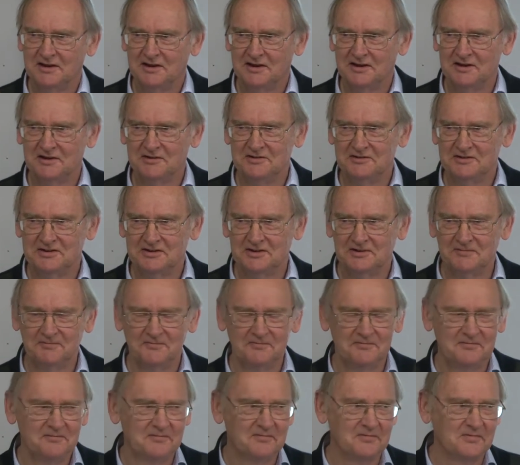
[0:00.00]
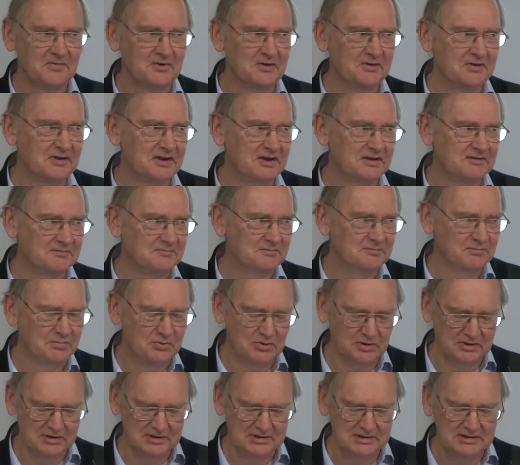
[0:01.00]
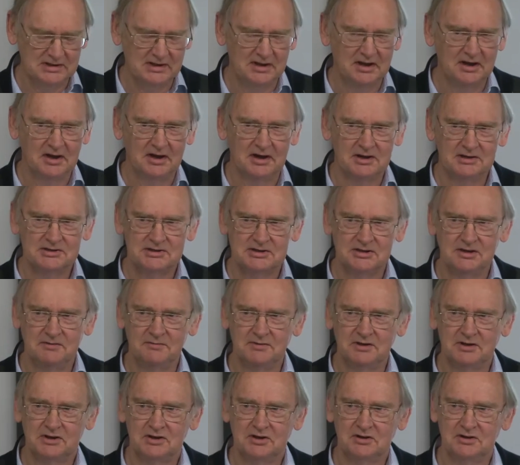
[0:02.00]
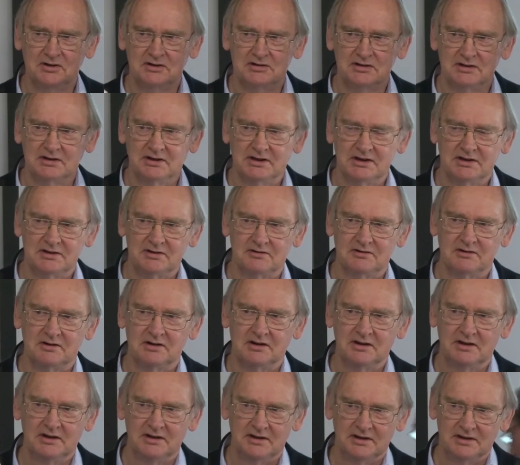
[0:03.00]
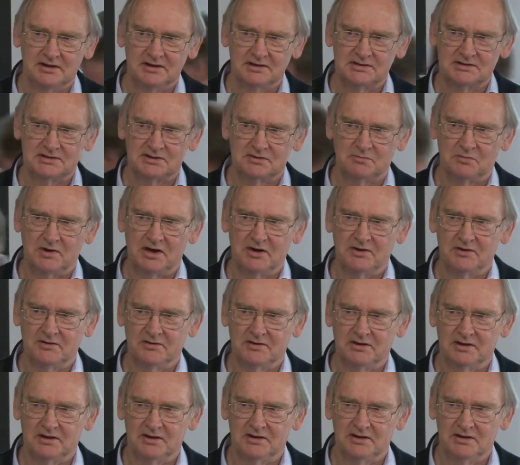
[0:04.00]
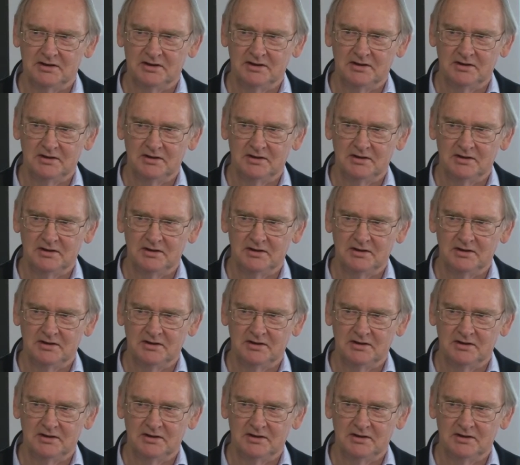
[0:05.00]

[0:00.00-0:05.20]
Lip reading: And on that point, I assume the curtain letter is the one on the